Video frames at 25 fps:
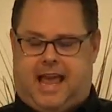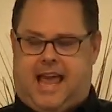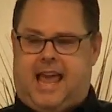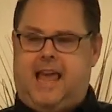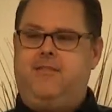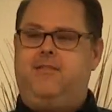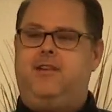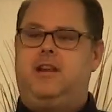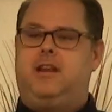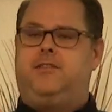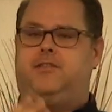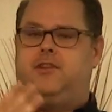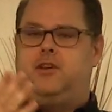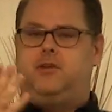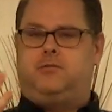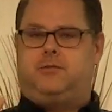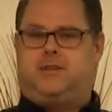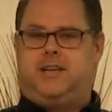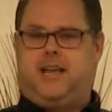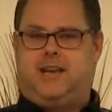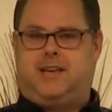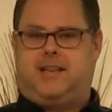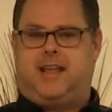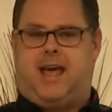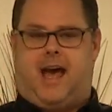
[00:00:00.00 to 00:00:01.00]
even if you
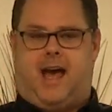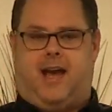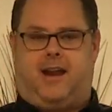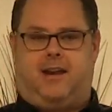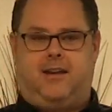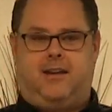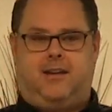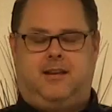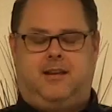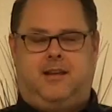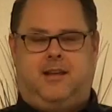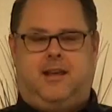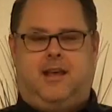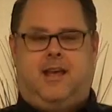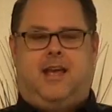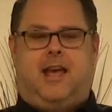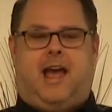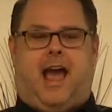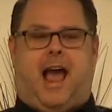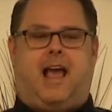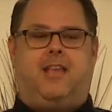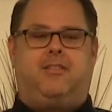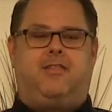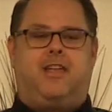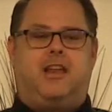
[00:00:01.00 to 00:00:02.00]
did that,
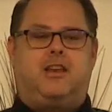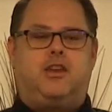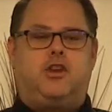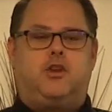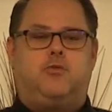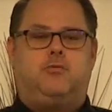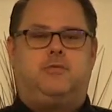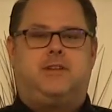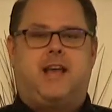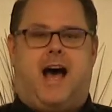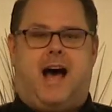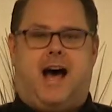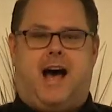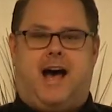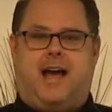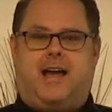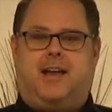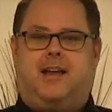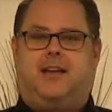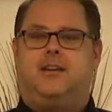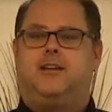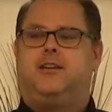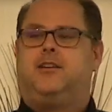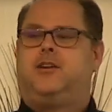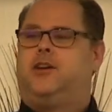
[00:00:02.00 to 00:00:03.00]
and then you
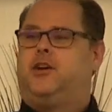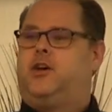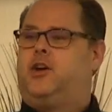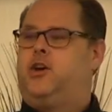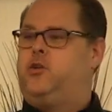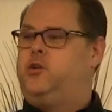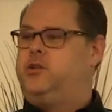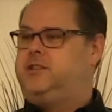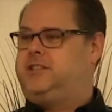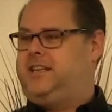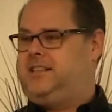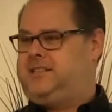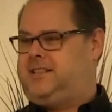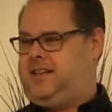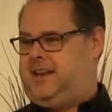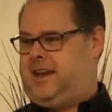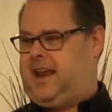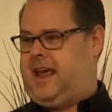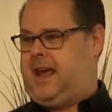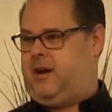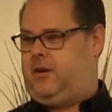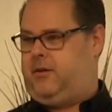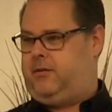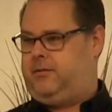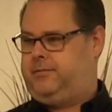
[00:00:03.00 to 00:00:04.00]
die, whose is it
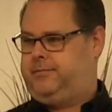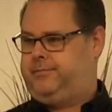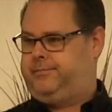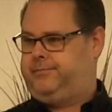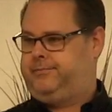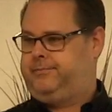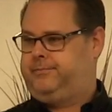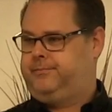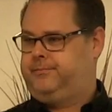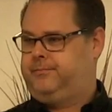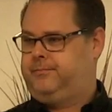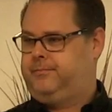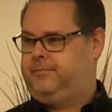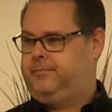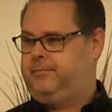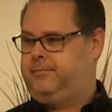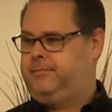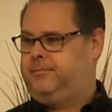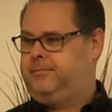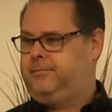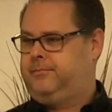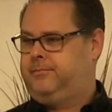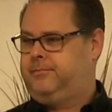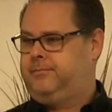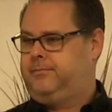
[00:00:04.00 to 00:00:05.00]
now?
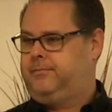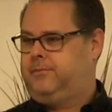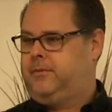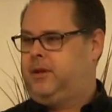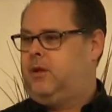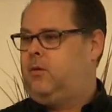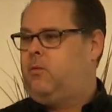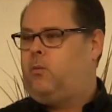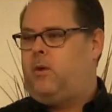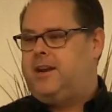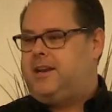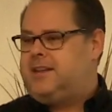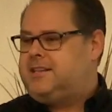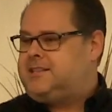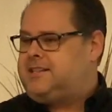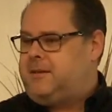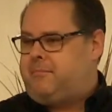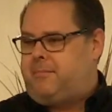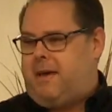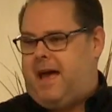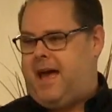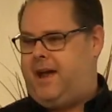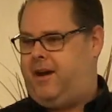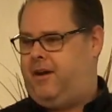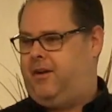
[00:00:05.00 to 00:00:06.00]
What does it
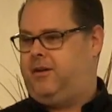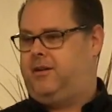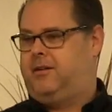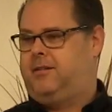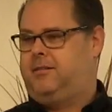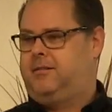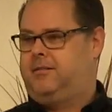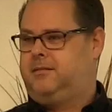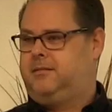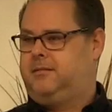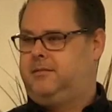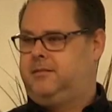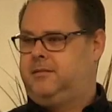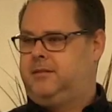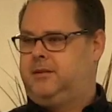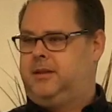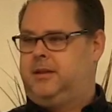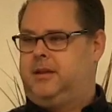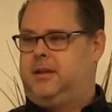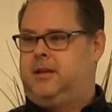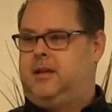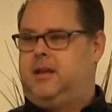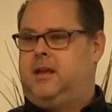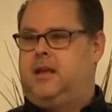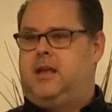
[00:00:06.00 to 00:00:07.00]
matter?
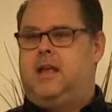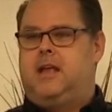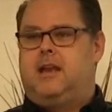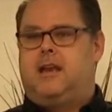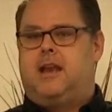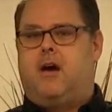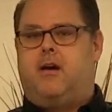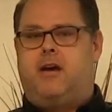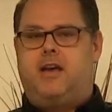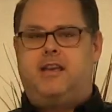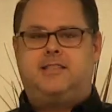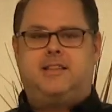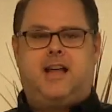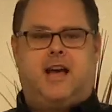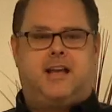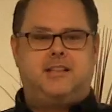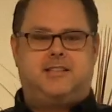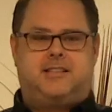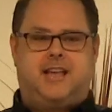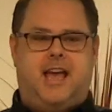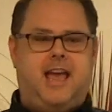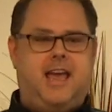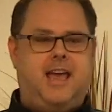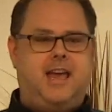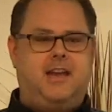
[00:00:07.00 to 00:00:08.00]
Now, he's not
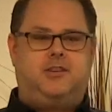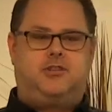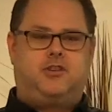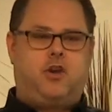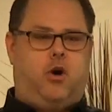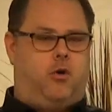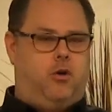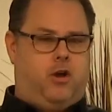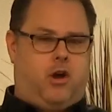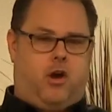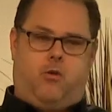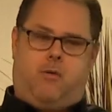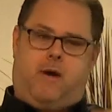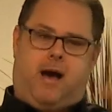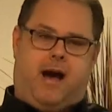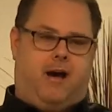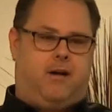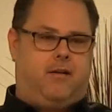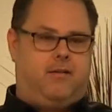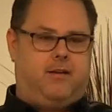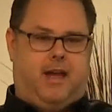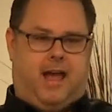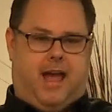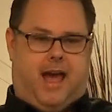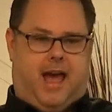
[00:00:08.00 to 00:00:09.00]
saying don't go
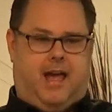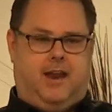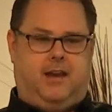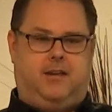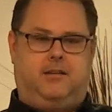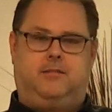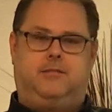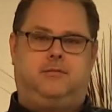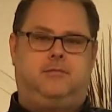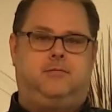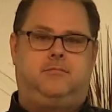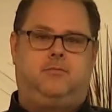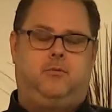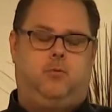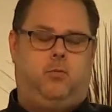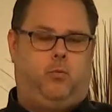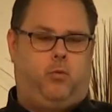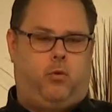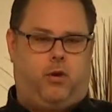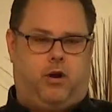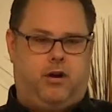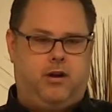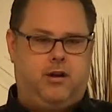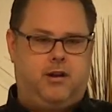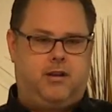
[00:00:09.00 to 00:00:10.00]
out and
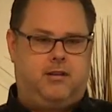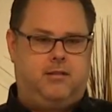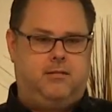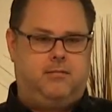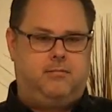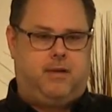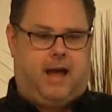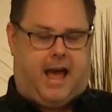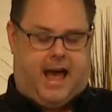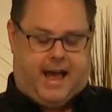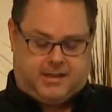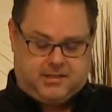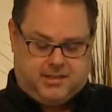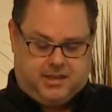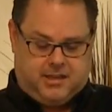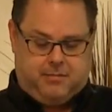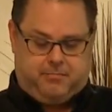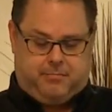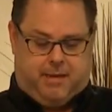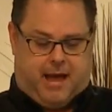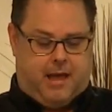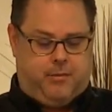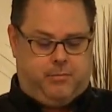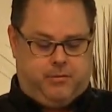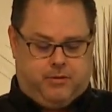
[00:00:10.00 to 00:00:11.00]
work. Actually, the
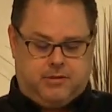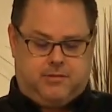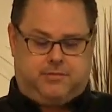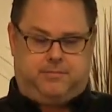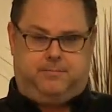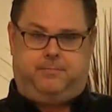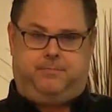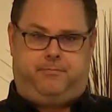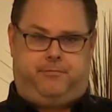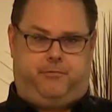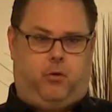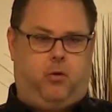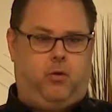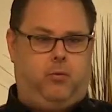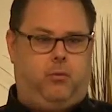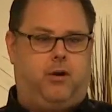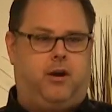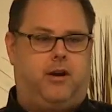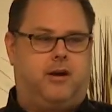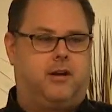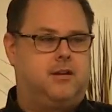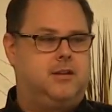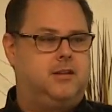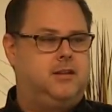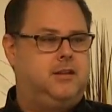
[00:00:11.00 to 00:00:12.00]
Bible's for
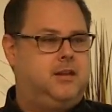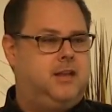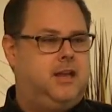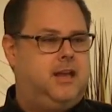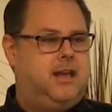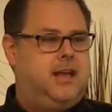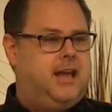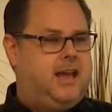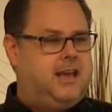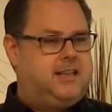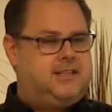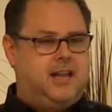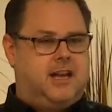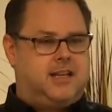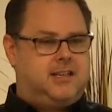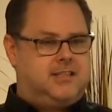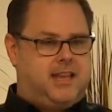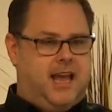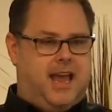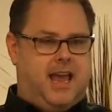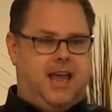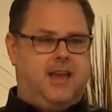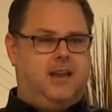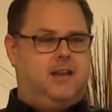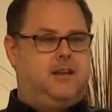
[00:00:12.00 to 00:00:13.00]
work. He's not
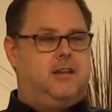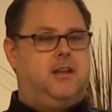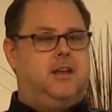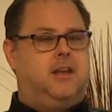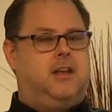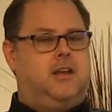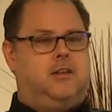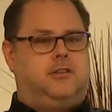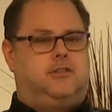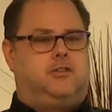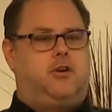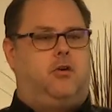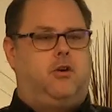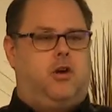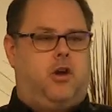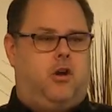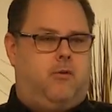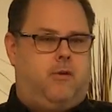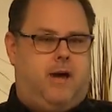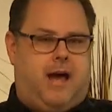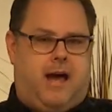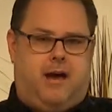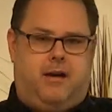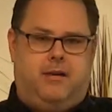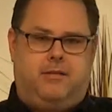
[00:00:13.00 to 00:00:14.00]
saying don't
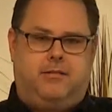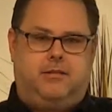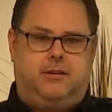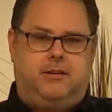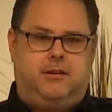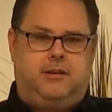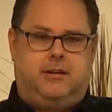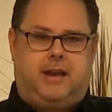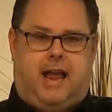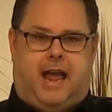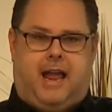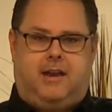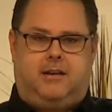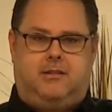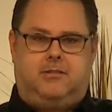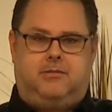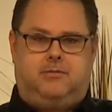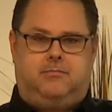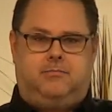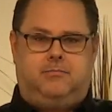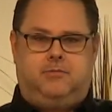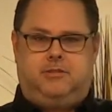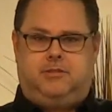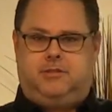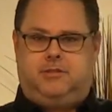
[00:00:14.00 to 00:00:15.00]
go out and, and,